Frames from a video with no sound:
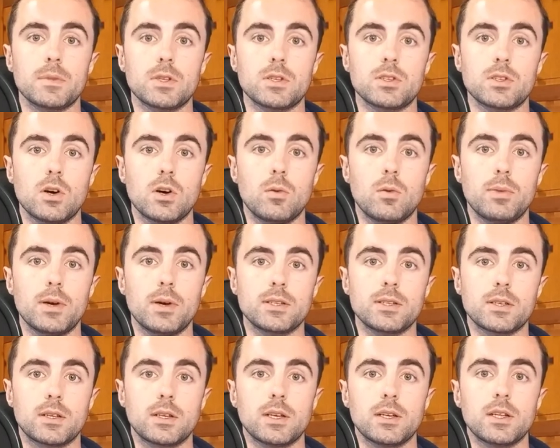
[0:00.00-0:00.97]
So
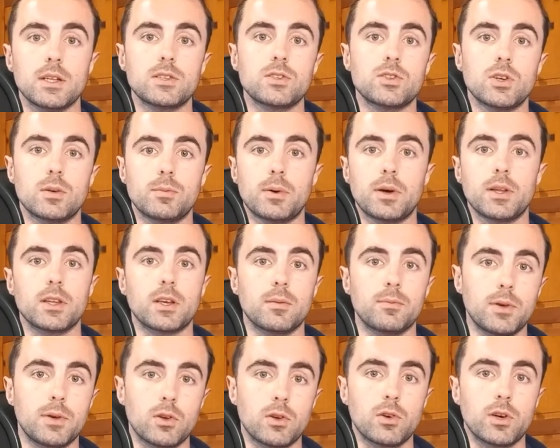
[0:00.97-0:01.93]
basically, let's jump on the
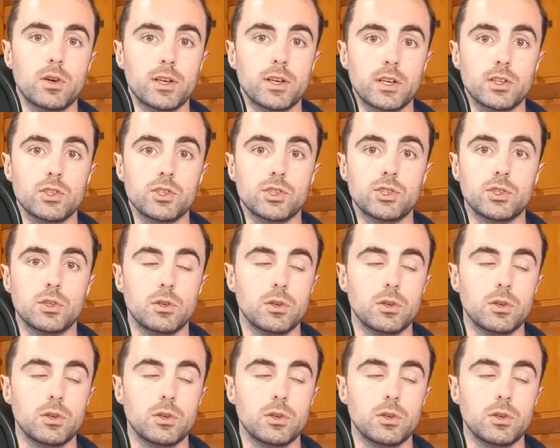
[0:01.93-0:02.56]
computer and I'm going to show you